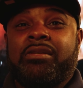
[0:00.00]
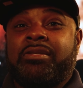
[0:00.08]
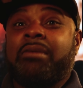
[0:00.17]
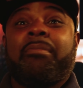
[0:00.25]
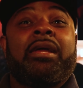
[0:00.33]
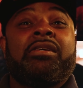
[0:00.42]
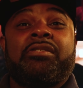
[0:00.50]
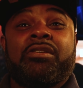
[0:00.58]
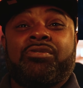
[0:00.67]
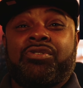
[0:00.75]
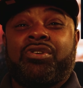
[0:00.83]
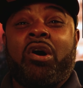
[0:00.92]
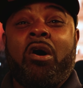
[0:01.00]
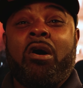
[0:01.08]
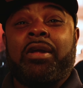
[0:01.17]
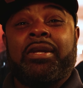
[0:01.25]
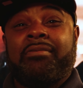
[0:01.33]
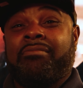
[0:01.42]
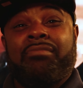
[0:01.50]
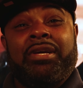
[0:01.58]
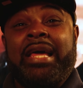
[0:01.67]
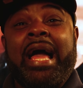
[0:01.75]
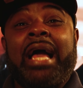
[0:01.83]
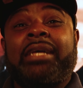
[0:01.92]
somebody steals his card
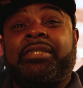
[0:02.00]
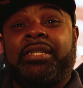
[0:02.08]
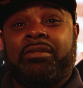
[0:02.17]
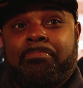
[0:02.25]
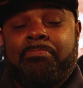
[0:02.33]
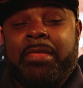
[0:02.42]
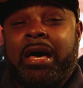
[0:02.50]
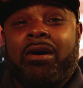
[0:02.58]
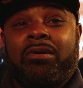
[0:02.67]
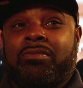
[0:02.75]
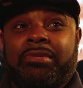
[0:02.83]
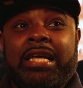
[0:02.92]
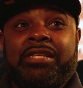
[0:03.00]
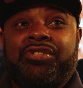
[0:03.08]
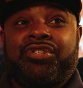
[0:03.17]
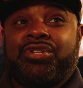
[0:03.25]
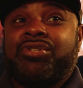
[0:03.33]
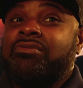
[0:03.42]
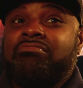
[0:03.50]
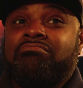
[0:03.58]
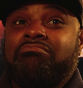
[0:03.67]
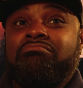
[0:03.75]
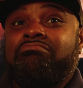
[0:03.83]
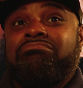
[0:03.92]
and hacks it. Now, that's just,
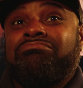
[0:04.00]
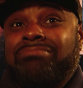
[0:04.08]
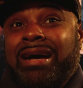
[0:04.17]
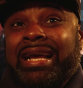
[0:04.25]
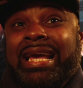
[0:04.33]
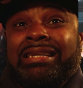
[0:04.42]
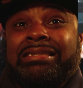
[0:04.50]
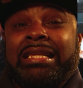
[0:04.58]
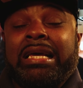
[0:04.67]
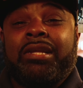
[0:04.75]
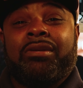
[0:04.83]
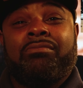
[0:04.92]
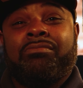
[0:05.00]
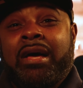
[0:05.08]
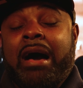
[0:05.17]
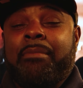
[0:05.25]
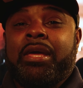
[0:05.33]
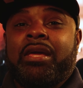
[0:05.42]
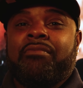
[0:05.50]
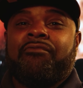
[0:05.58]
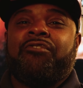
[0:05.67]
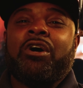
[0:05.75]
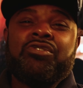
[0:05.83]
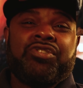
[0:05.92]
I can't stand him. I mean,
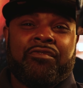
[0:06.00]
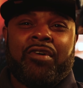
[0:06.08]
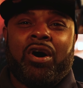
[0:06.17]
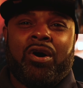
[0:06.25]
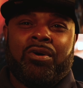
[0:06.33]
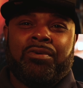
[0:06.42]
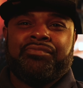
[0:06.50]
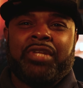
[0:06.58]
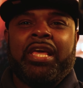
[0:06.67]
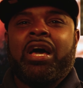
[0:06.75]
first of all, he